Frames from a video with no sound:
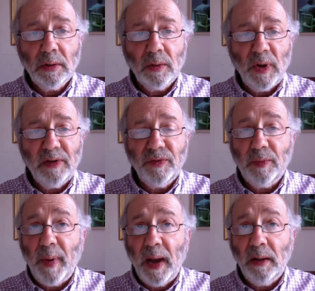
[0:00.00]

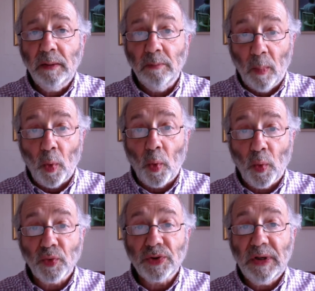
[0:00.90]
quavered Ben, more
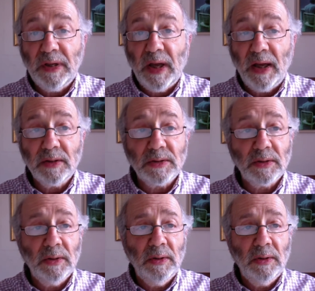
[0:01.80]
hoarsely yet.